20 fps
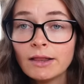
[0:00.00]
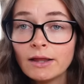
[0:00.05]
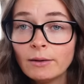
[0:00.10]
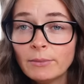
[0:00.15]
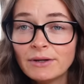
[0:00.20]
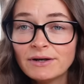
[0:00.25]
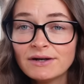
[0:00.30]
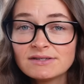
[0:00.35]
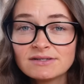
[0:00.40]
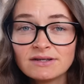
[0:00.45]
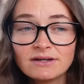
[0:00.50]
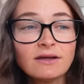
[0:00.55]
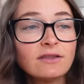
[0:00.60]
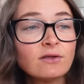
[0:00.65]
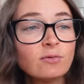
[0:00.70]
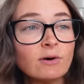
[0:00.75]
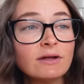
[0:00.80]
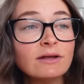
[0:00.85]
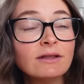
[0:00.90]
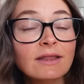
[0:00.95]
Lemon is
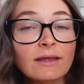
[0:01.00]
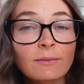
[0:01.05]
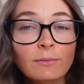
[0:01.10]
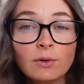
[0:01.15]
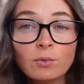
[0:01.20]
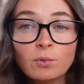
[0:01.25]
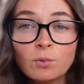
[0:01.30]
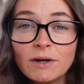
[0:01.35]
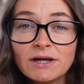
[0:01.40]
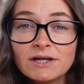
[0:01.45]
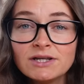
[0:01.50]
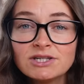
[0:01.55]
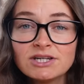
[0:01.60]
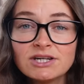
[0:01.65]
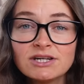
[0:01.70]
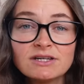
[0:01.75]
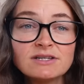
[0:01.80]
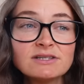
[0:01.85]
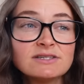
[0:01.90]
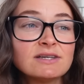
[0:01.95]
another one. Lemon
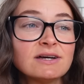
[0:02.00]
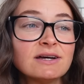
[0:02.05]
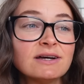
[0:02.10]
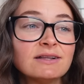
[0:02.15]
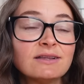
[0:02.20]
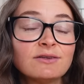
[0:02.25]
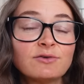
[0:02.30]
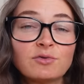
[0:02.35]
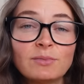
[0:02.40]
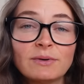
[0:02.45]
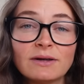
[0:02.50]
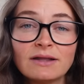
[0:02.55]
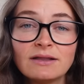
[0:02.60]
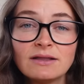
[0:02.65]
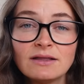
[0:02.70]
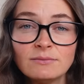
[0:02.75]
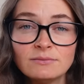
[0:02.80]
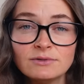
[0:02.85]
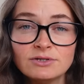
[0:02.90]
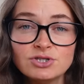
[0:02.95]
wedges, a little bit of
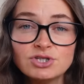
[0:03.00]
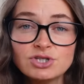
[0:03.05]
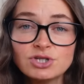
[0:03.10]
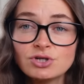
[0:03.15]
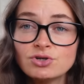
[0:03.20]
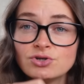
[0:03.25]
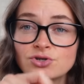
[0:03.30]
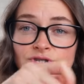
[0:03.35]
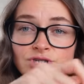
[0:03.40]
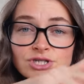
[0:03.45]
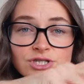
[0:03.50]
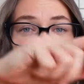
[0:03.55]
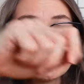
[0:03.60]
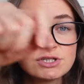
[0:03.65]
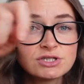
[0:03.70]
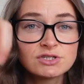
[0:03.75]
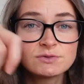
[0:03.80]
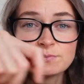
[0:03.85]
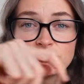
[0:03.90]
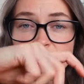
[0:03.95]
lemon juice,
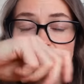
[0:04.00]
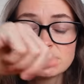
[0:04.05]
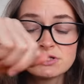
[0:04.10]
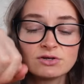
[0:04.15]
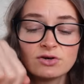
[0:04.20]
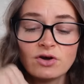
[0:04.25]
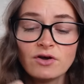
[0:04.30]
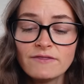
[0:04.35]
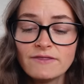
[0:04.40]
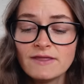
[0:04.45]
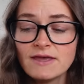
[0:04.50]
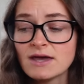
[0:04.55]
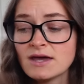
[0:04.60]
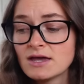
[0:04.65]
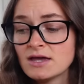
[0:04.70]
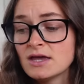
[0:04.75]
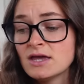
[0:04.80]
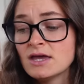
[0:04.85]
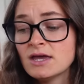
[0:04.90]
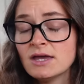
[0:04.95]
spritz it on
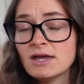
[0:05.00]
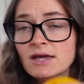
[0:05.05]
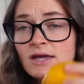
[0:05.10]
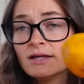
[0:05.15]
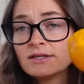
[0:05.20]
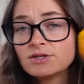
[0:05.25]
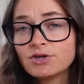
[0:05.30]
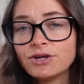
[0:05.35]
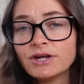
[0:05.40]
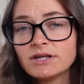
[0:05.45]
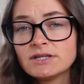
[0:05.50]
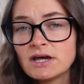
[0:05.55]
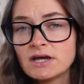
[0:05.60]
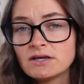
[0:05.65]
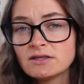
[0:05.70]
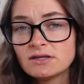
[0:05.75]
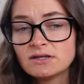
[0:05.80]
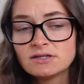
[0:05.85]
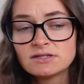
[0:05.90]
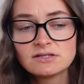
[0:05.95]
there. It's going to
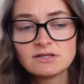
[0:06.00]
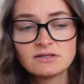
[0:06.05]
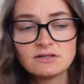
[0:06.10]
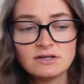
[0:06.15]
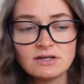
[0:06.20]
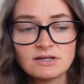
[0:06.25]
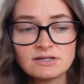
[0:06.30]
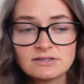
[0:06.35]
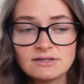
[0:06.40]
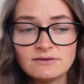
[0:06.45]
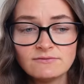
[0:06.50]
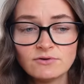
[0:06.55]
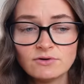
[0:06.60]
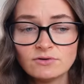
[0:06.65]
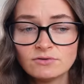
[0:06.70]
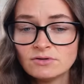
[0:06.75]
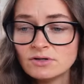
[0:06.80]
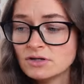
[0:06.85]
take things to the next level.